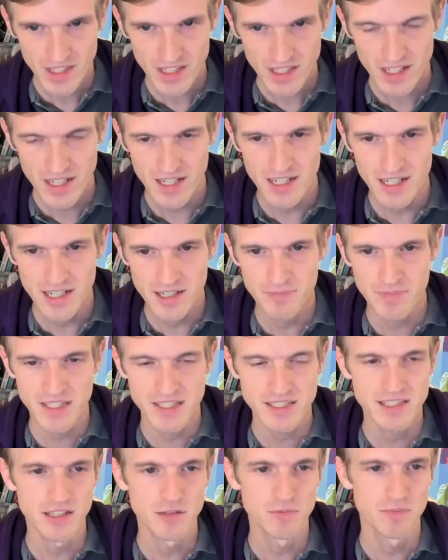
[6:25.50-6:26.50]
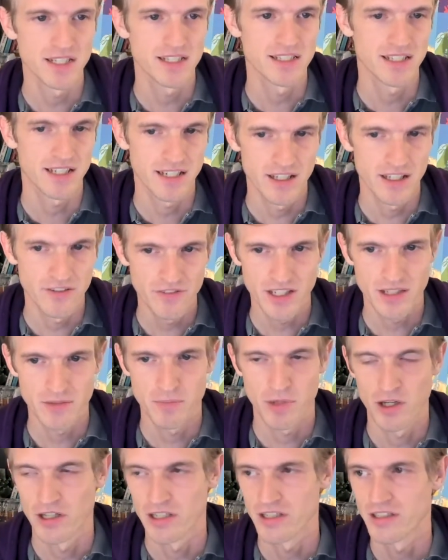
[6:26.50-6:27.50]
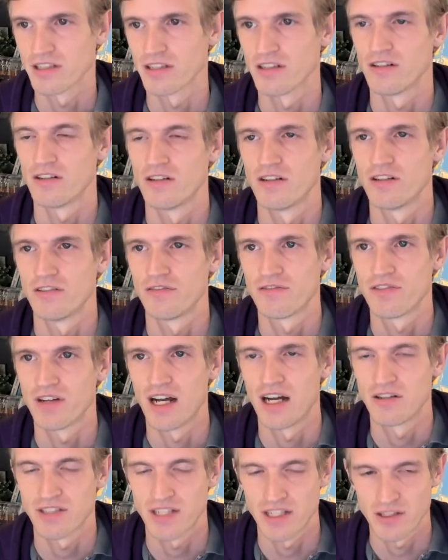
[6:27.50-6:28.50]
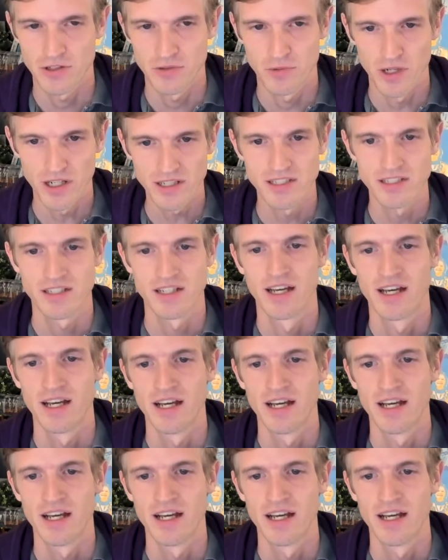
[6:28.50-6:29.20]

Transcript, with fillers: Um, it still plays a significant part of how Sentry works.